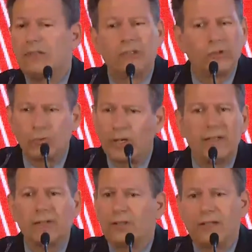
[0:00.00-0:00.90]
even
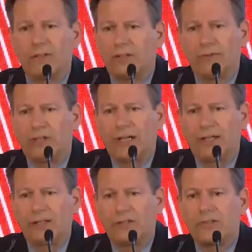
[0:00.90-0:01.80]
greater level of
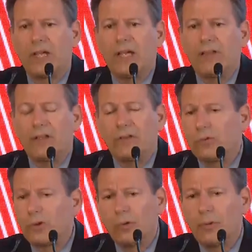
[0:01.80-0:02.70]
violence than the
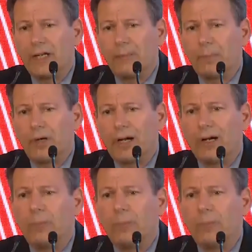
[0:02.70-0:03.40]
Roman Empire,